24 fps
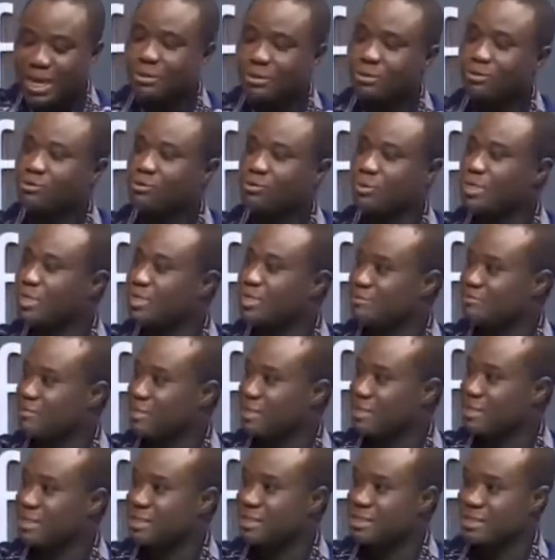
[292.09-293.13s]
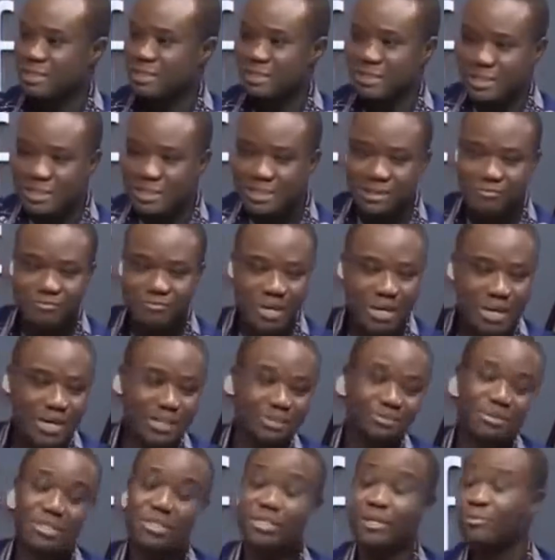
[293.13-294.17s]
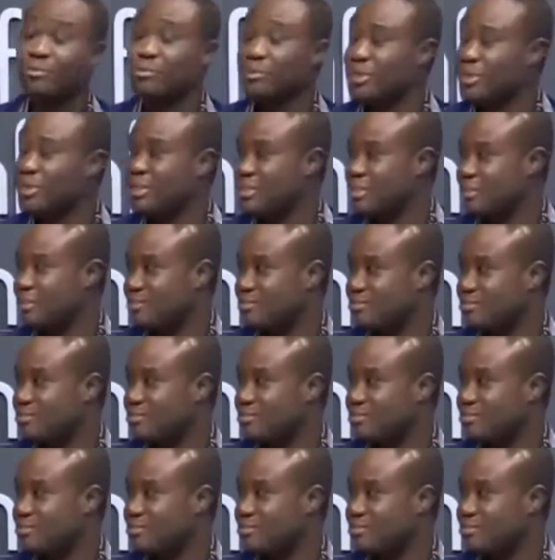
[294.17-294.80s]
end of 2017, this government has been in a position